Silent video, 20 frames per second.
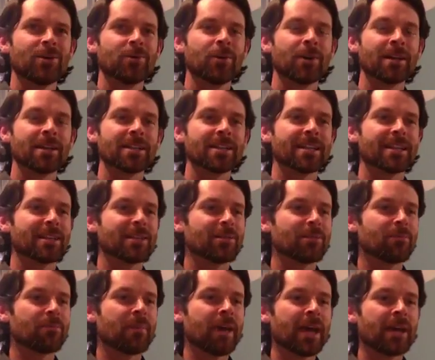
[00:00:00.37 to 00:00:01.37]
Well,
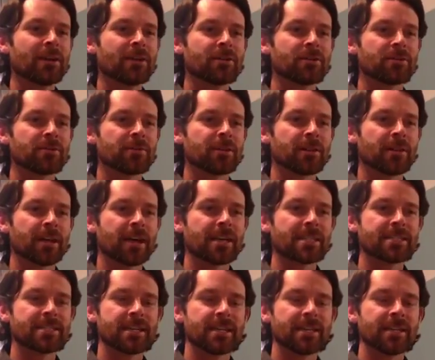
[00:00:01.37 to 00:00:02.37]
Matter over the
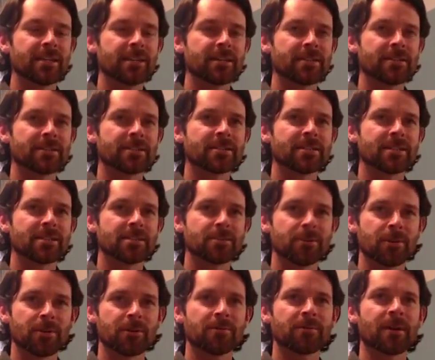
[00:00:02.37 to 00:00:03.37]
last eight years since
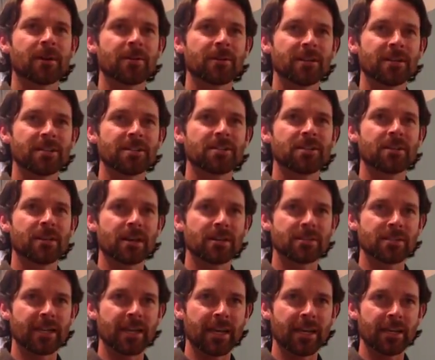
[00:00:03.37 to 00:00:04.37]
we were founded in
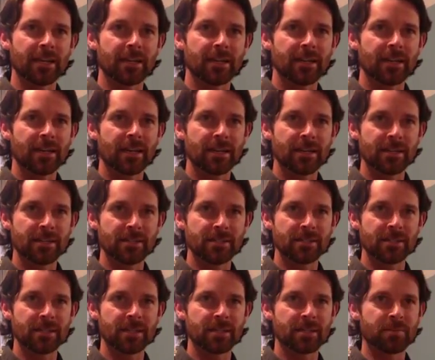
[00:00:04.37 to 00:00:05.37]
2008 has
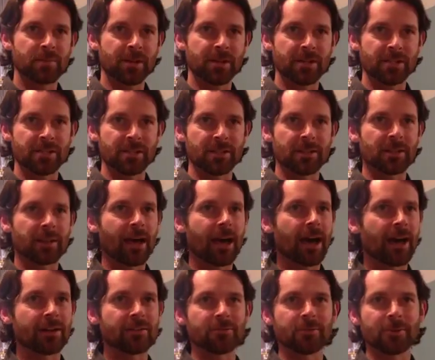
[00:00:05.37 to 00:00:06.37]
experienced a
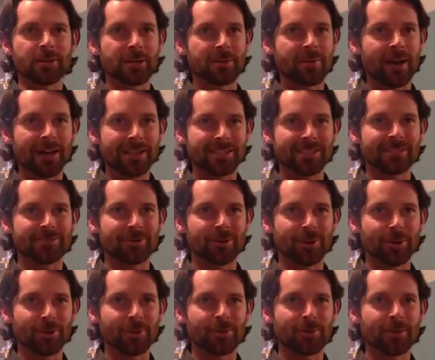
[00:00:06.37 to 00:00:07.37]
lot of really positive
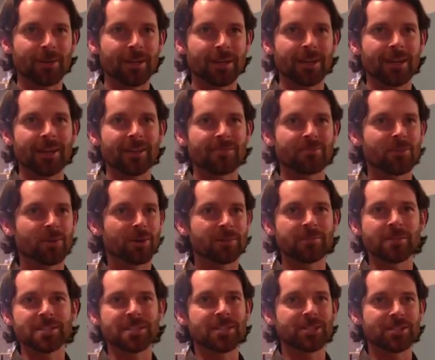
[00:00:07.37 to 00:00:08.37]
growth. We have more
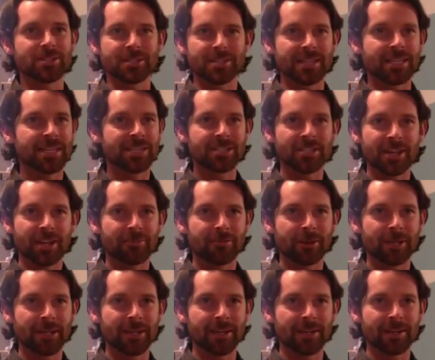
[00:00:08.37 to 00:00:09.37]
visitors each and
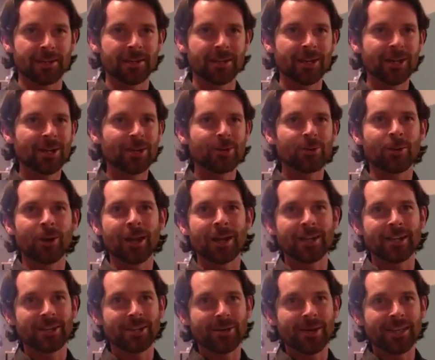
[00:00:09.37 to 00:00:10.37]
every year. We're
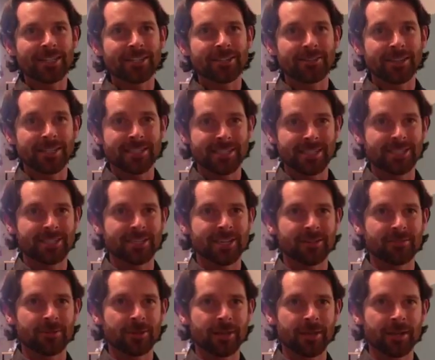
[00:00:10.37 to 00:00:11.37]
adding new activities each and
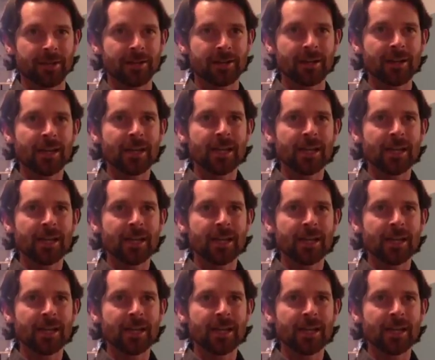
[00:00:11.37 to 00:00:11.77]
every year.